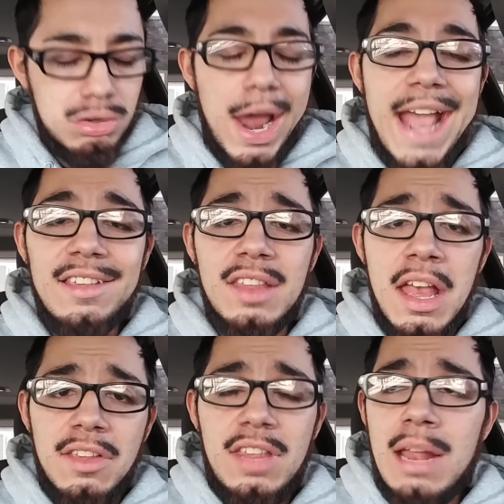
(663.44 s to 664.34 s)
Christ
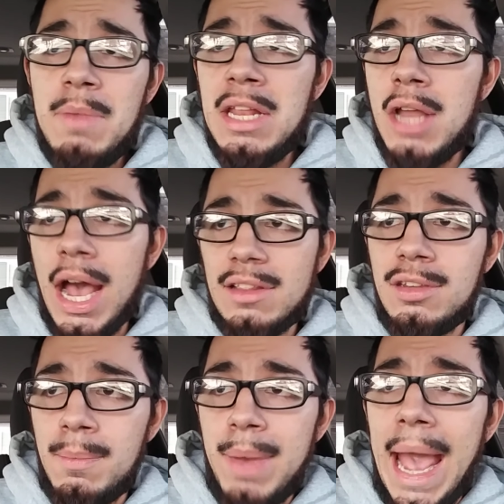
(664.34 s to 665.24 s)
sent me not
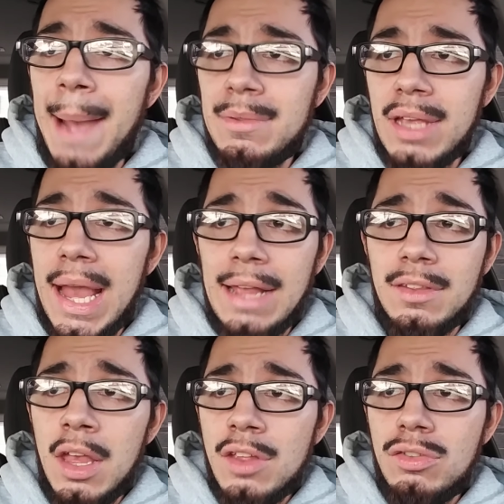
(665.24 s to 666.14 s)
to baptize,
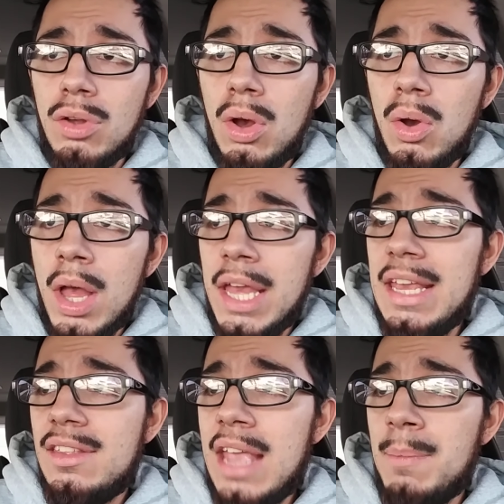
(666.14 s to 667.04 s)
so
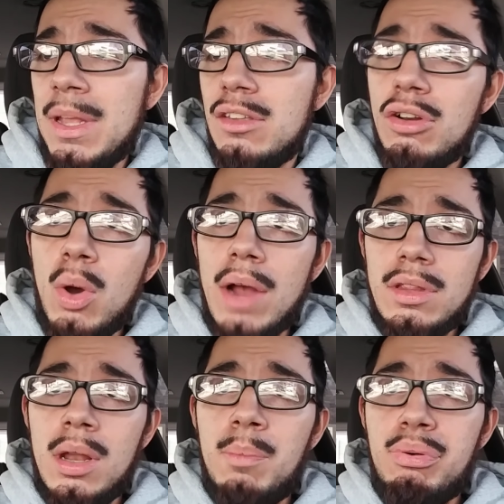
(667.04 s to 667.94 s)
he sent me to go out
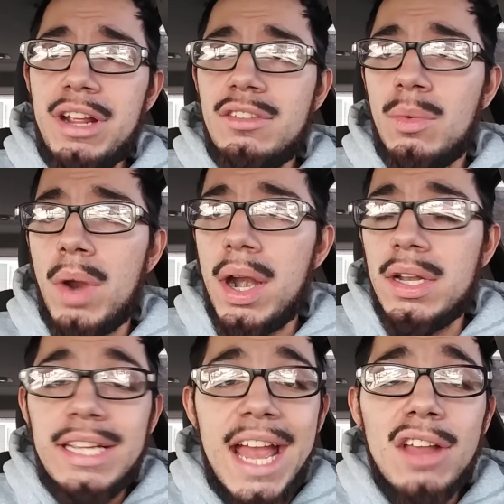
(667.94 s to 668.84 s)
there and preach the word.
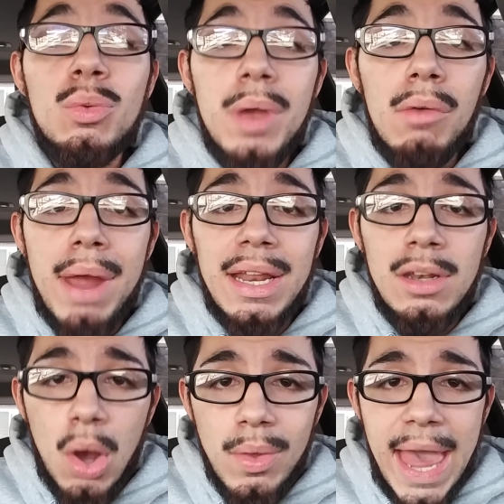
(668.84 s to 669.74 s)
Yes, we already
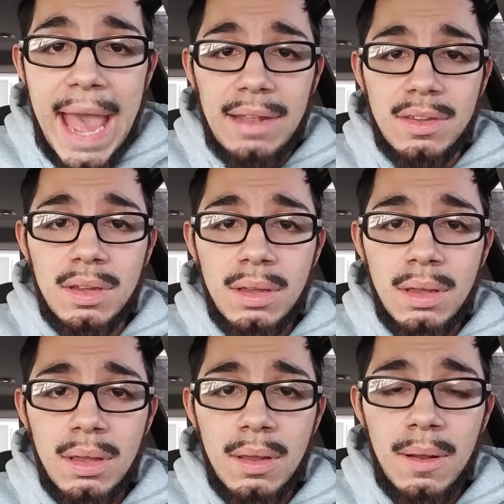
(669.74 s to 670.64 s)
know that.
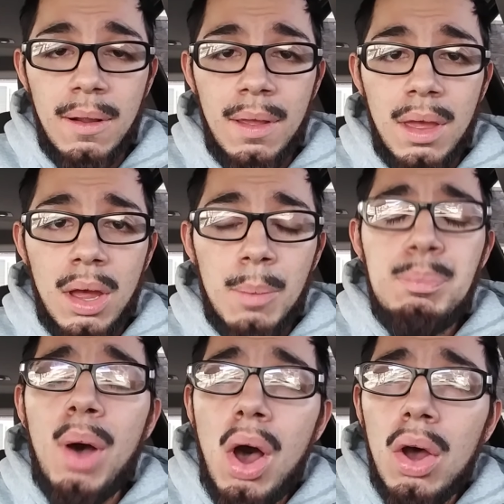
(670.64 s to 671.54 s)

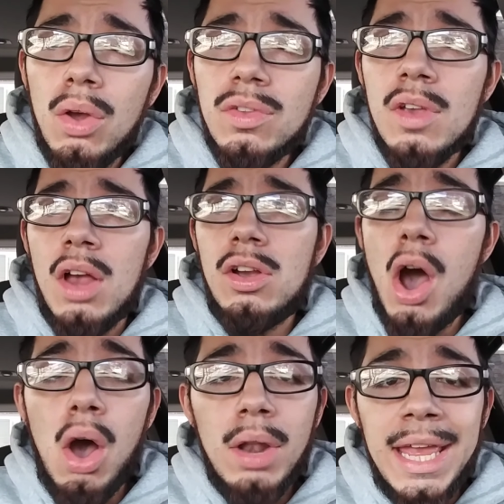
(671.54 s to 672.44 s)
Paul's
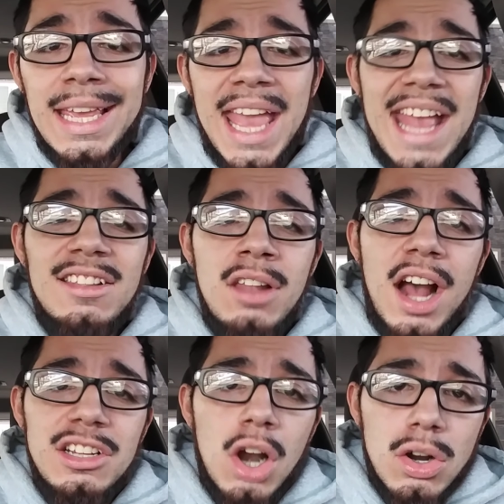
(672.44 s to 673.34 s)
calling is
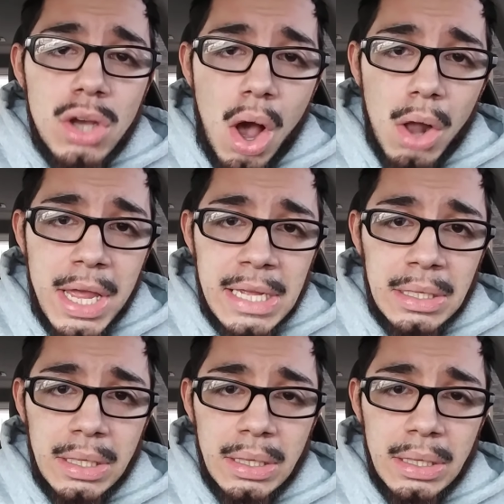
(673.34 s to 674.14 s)
not your calling.